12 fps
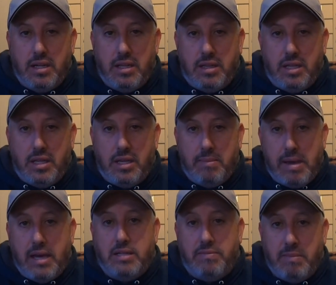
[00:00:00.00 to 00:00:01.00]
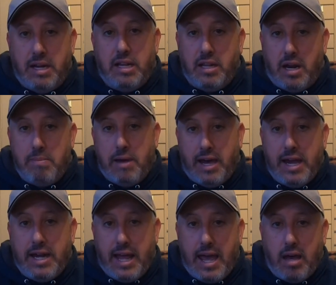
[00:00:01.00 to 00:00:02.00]
the amount of money that I
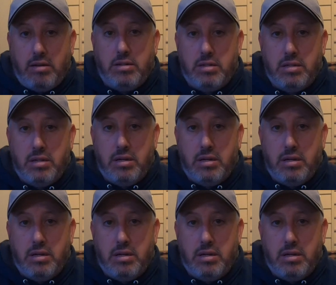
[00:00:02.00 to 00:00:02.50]
paid out.